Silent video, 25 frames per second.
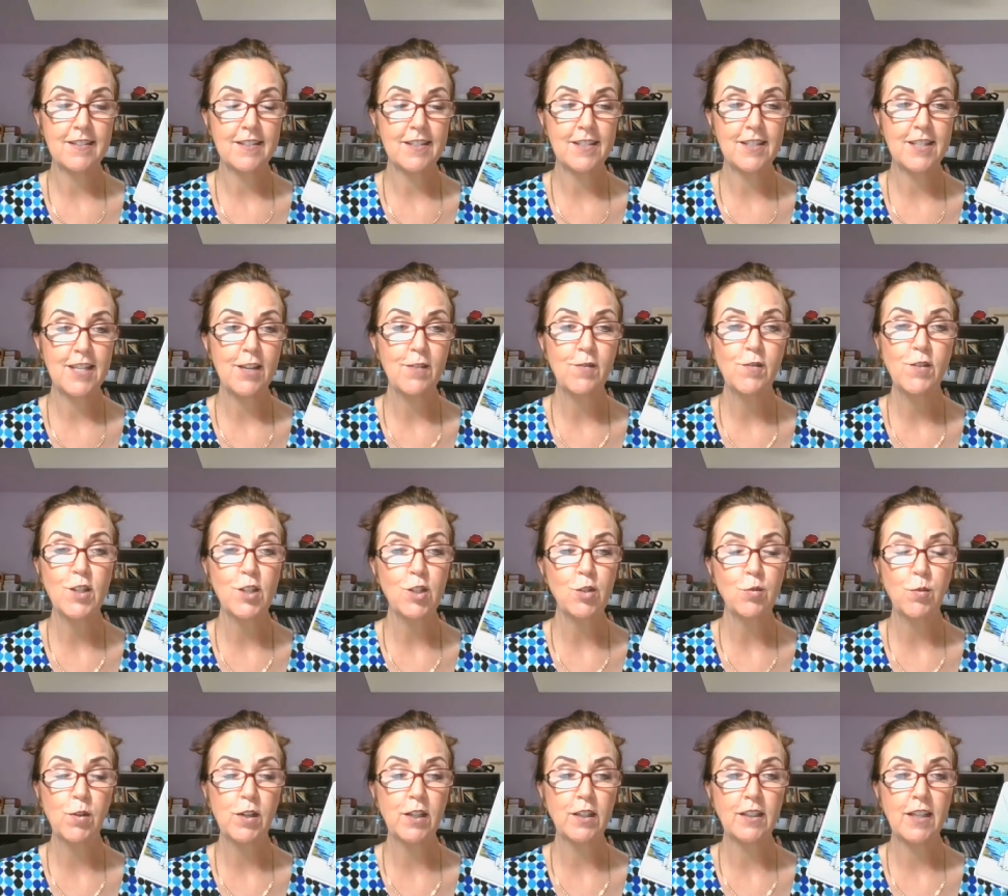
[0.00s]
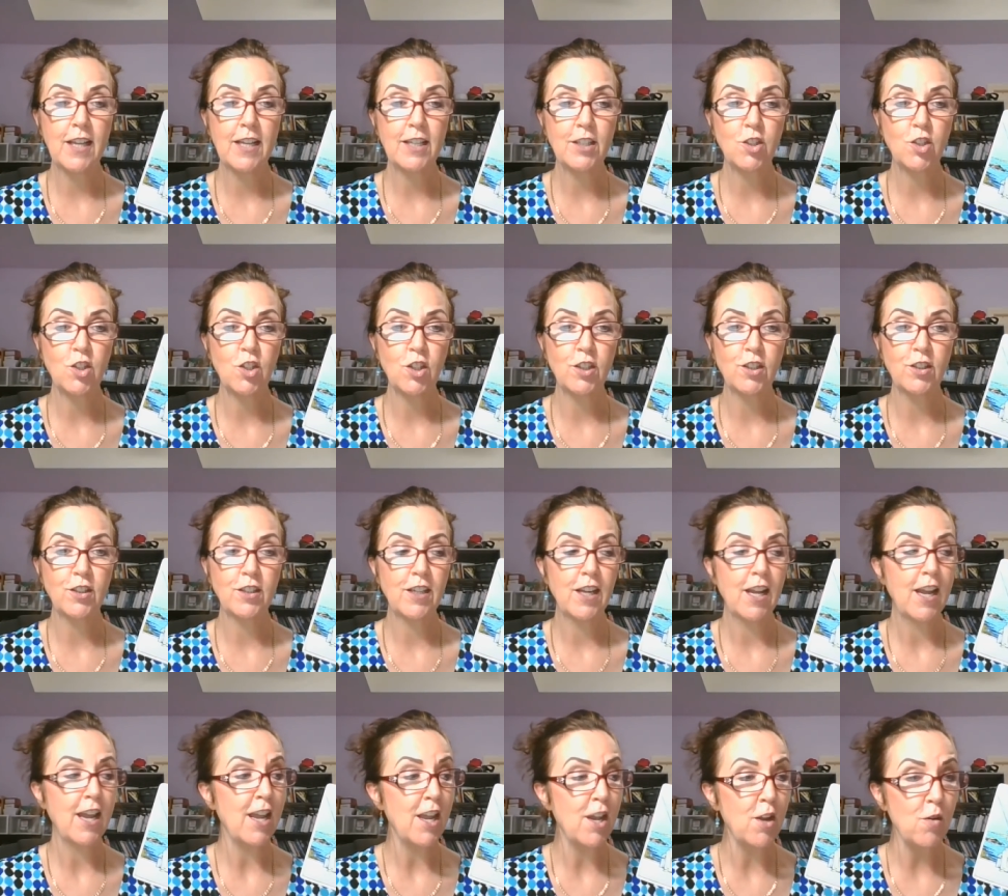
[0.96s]
save this reelection.
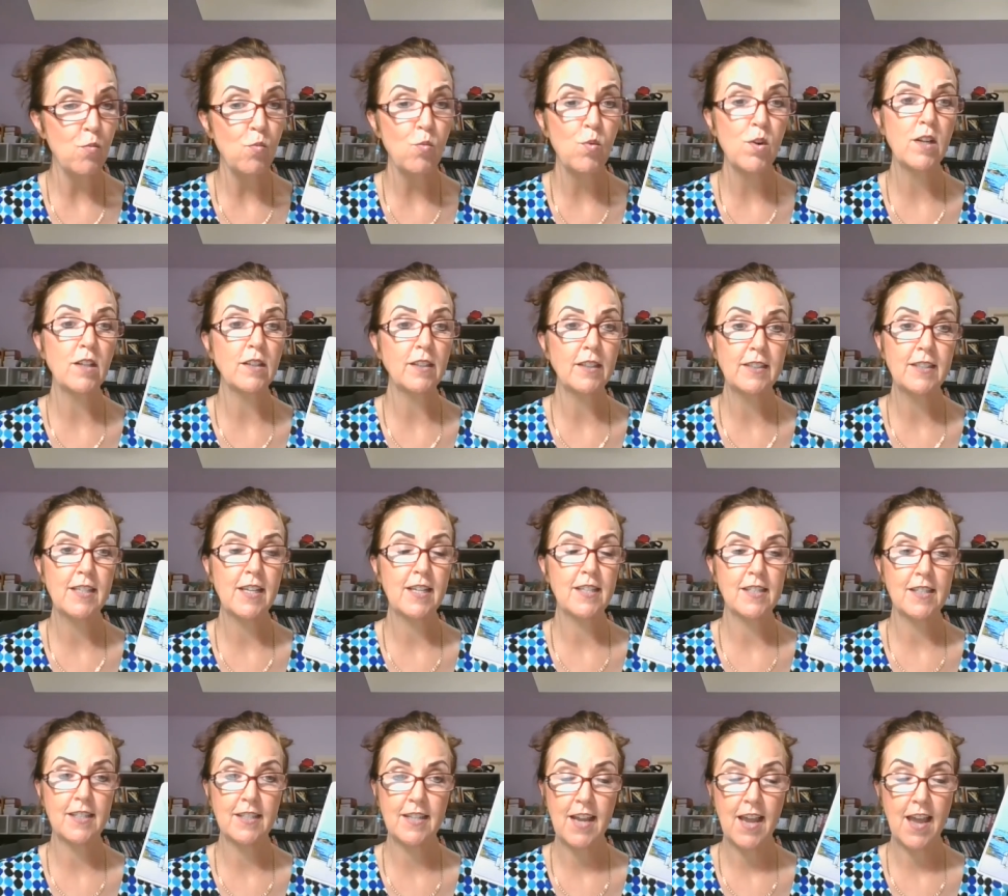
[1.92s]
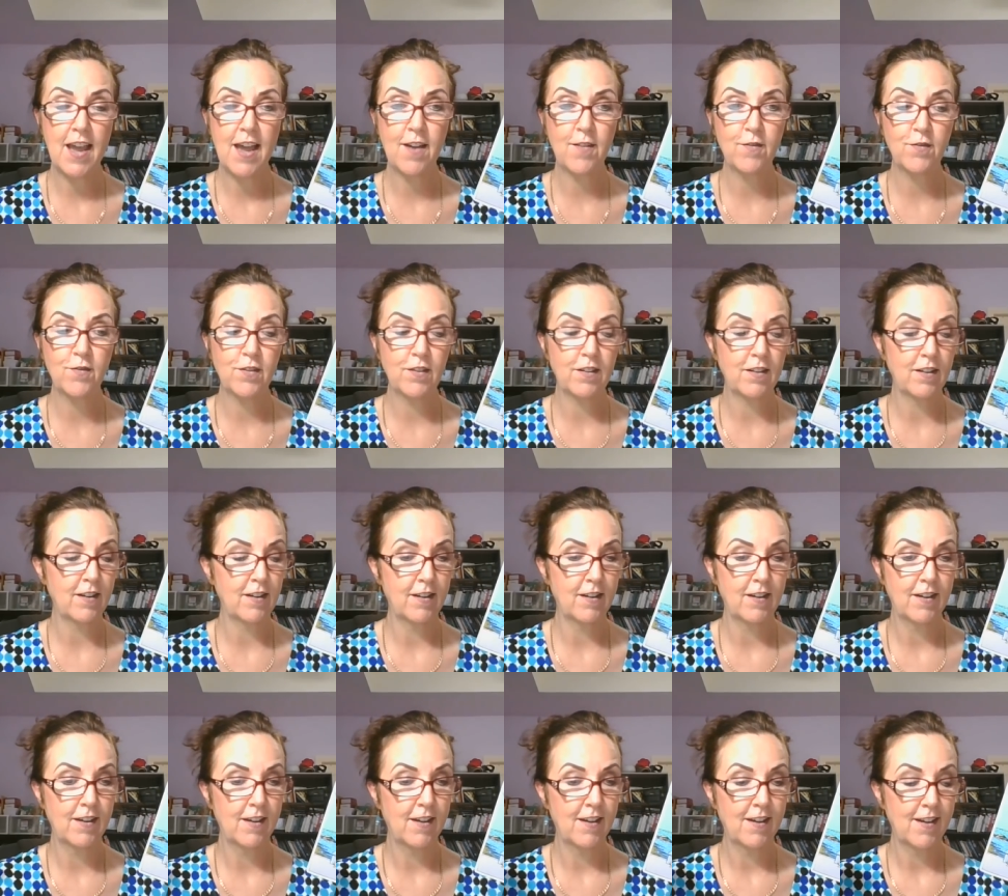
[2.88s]
He really doesn't have
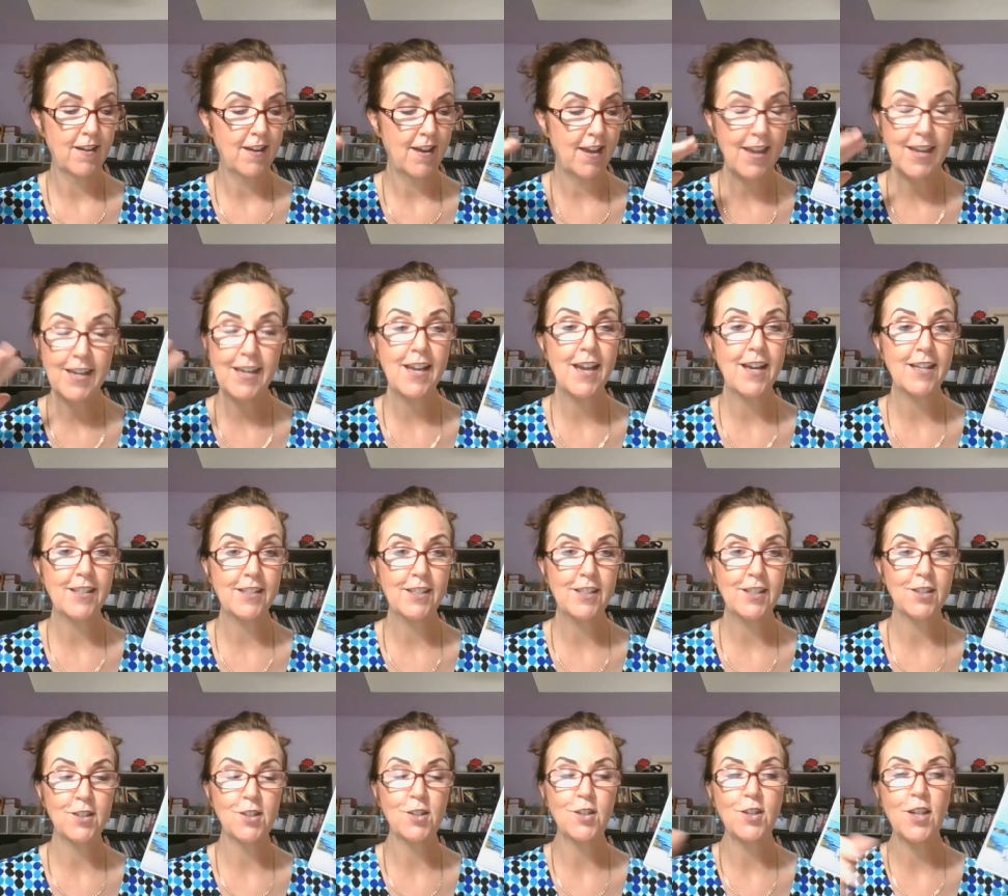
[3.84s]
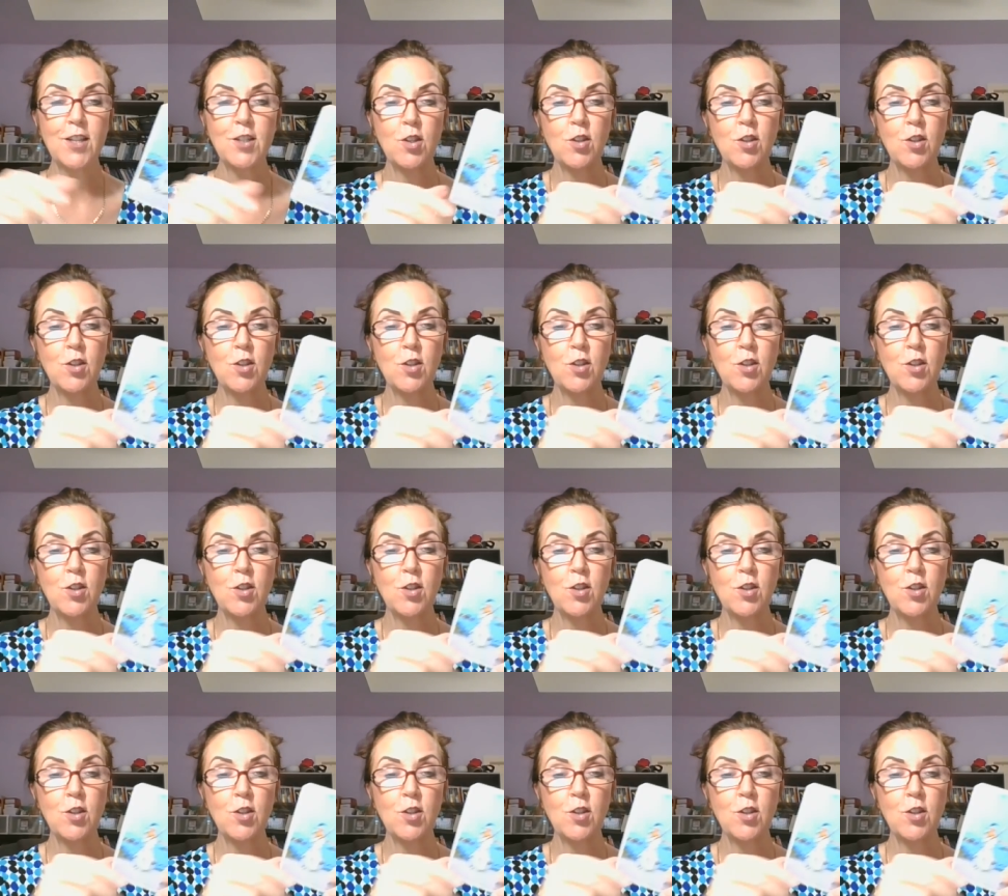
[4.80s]
any ideas.